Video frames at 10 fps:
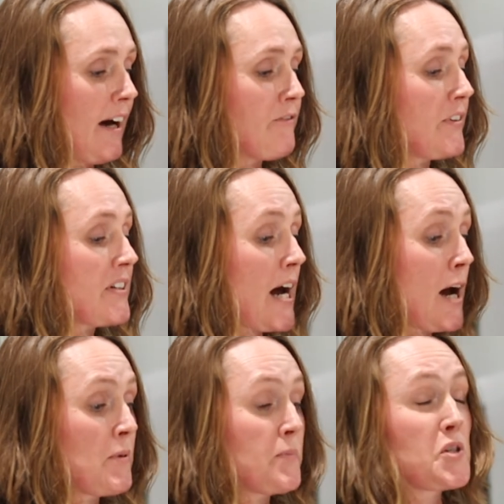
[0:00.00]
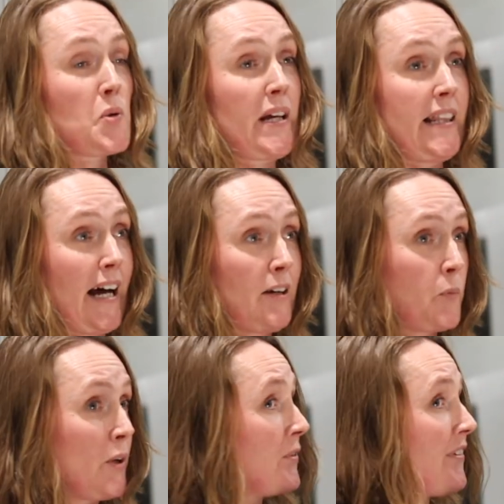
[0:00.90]
And for the time in between that,
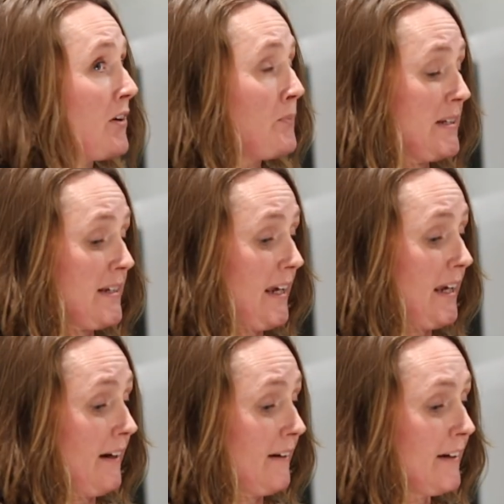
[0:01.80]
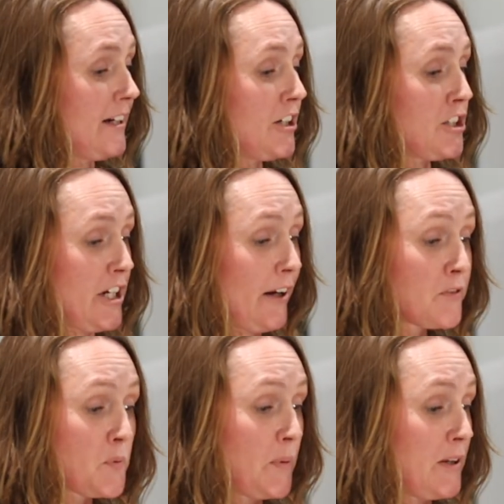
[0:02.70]
we were very busy here.
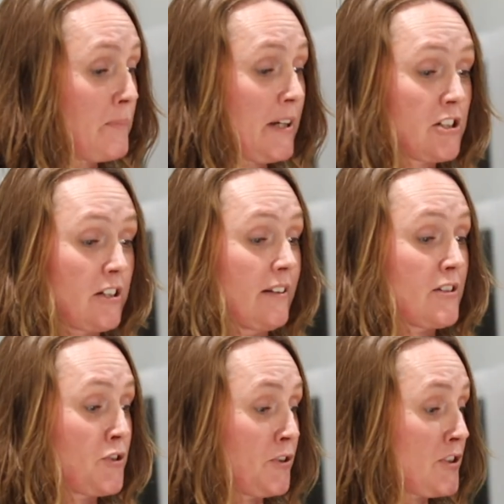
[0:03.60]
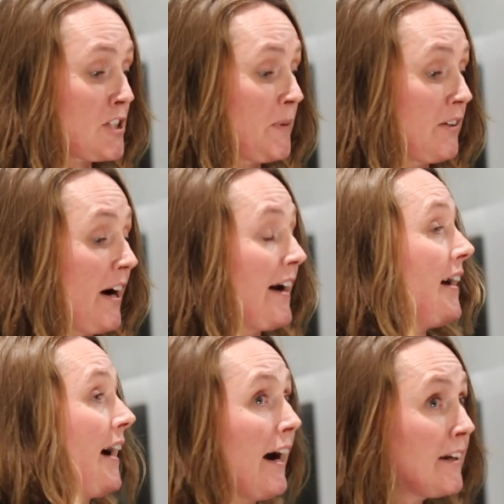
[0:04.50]
Shelves were being pitched in the stores to be the right
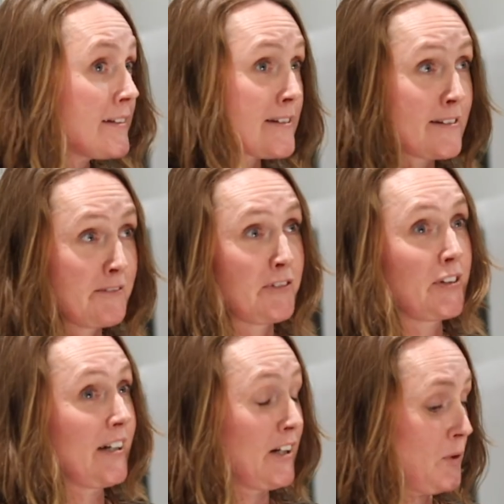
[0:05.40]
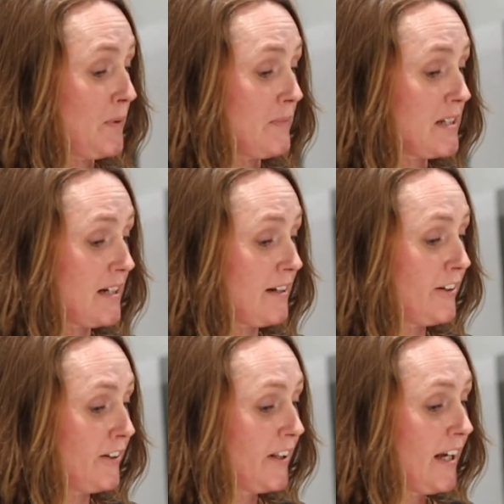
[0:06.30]
heights for the incoming
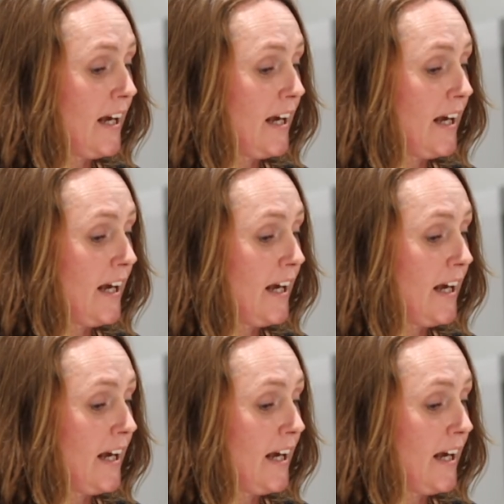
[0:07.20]
material,